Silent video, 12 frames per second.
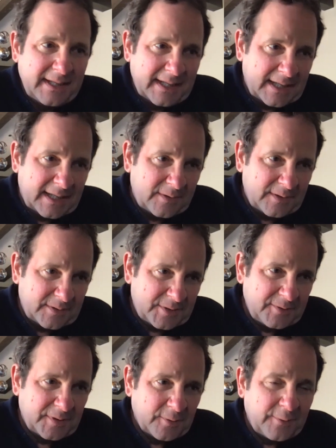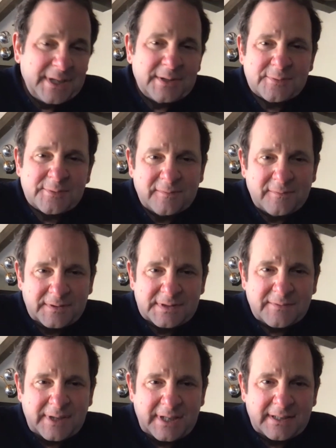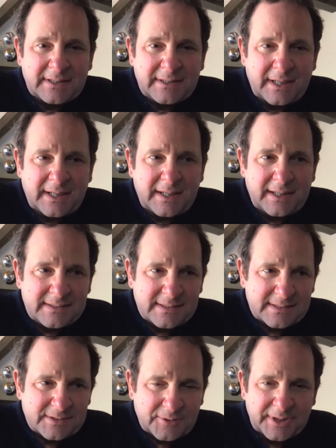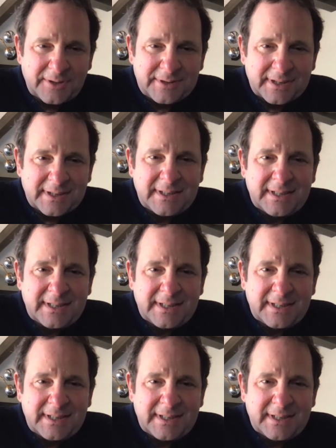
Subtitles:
And two of the winners were Volkswagen and Toyota.